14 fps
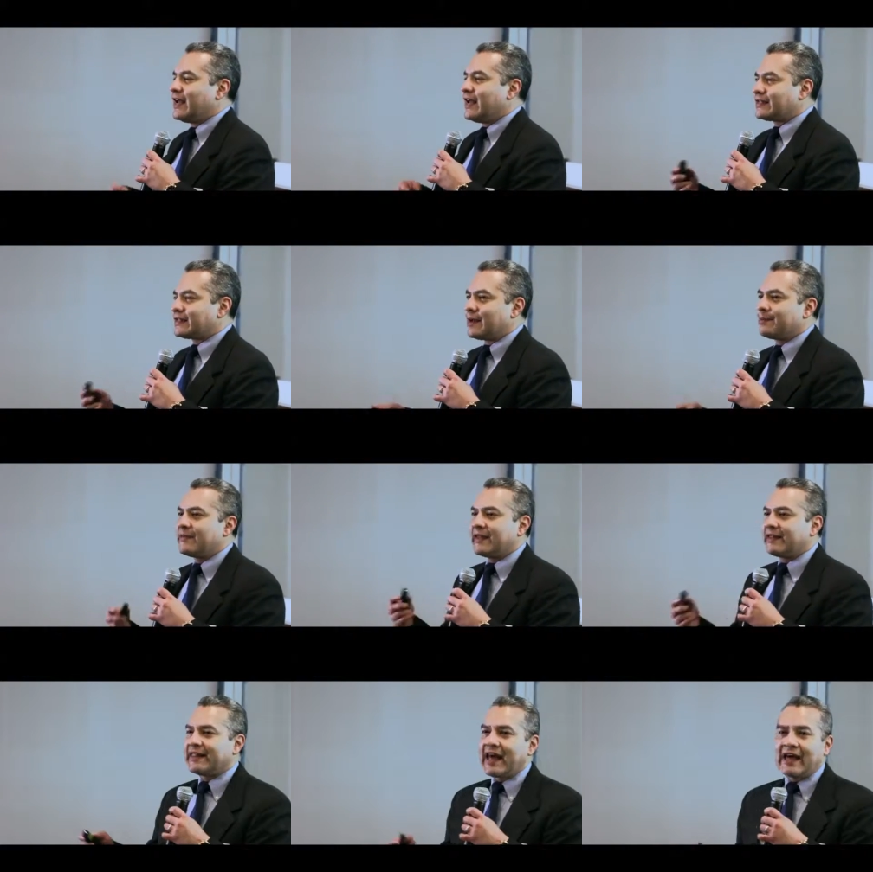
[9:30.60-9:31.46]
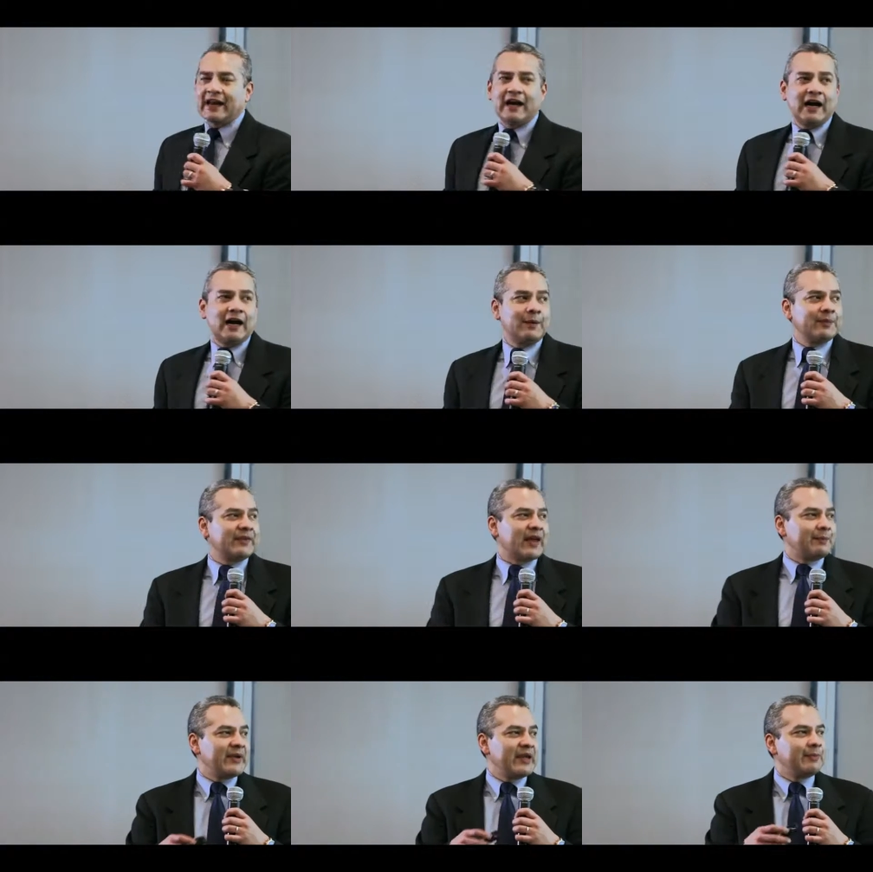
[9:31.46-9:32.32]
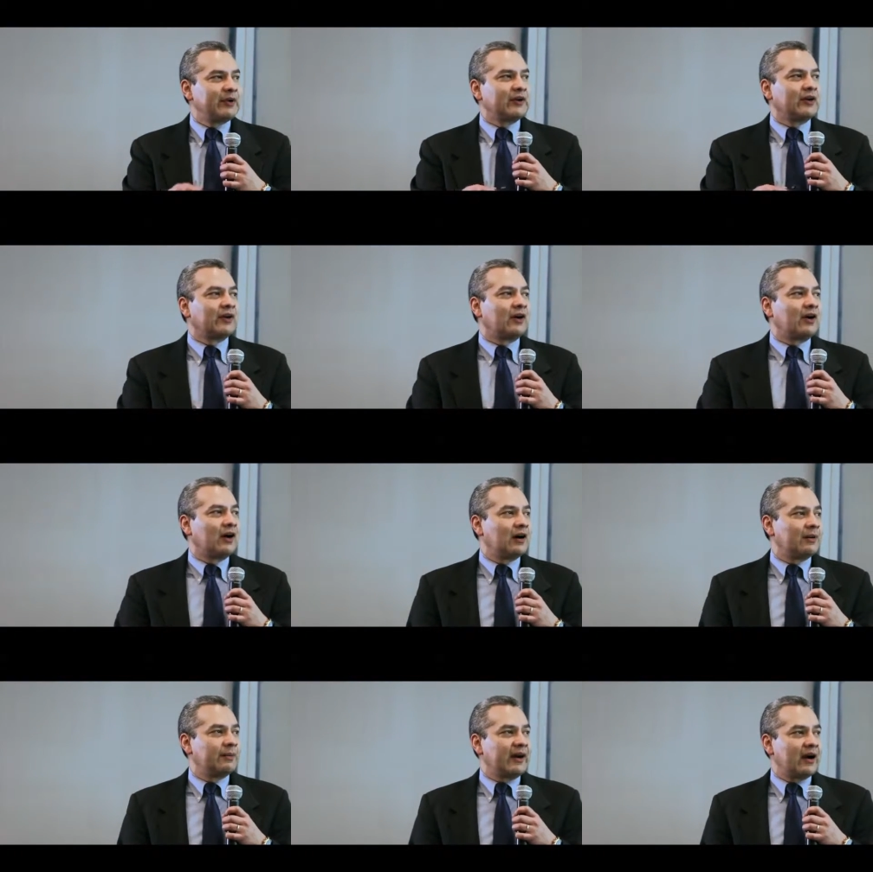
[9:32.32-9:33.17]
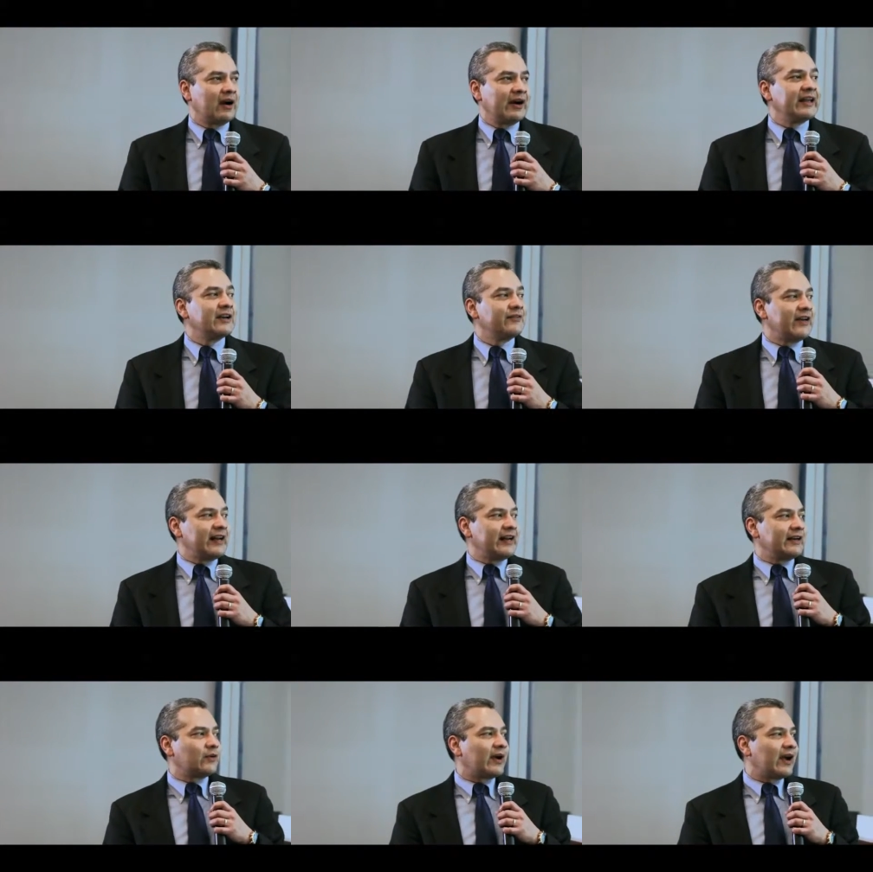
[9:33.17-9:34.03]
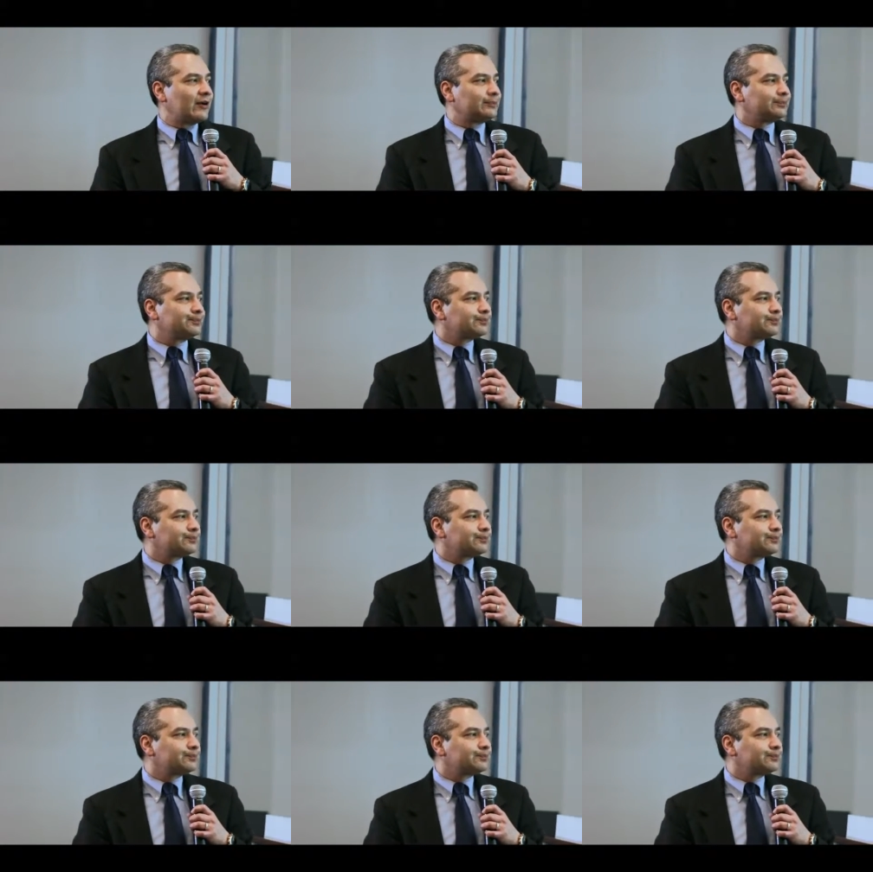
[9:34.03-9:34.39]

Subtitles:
is something that people are innovating around.